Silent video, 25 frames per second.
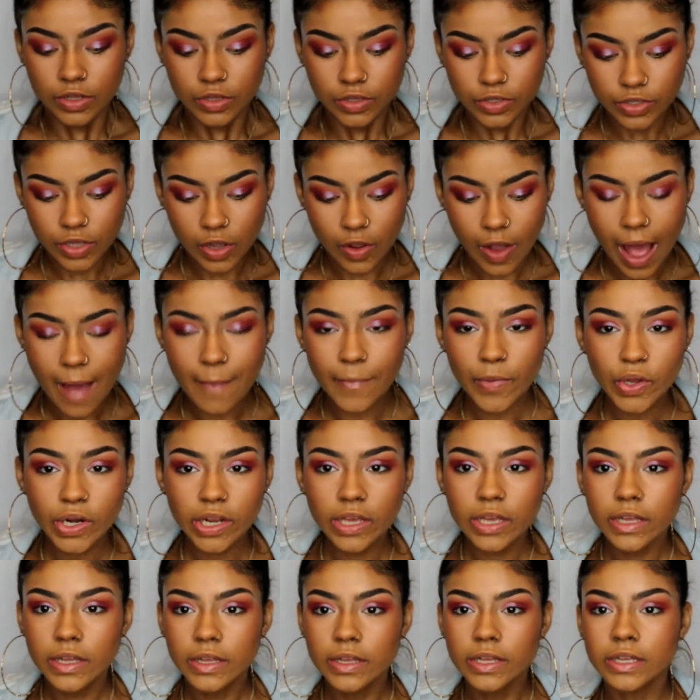So I'm
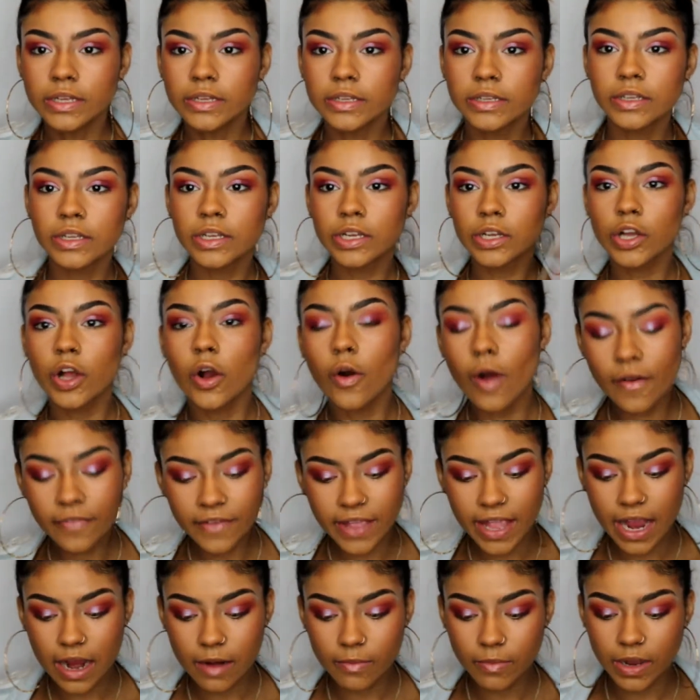gonna go off
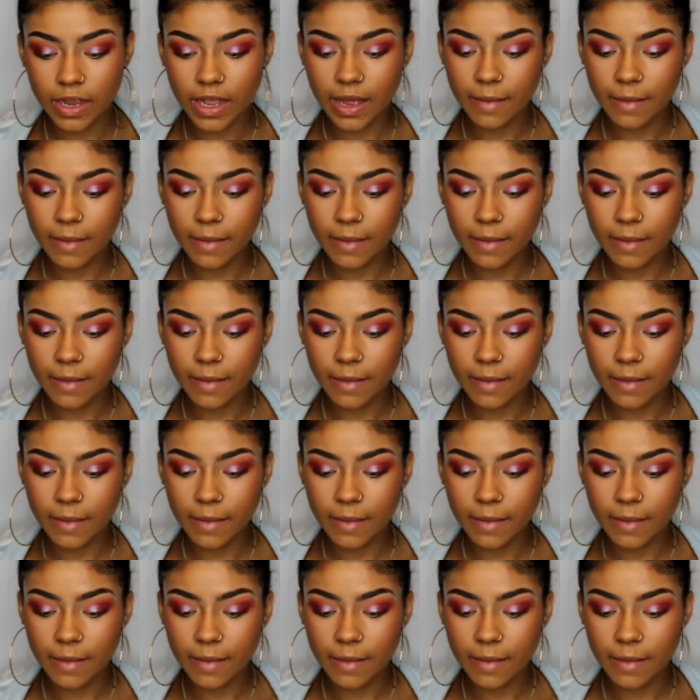camera.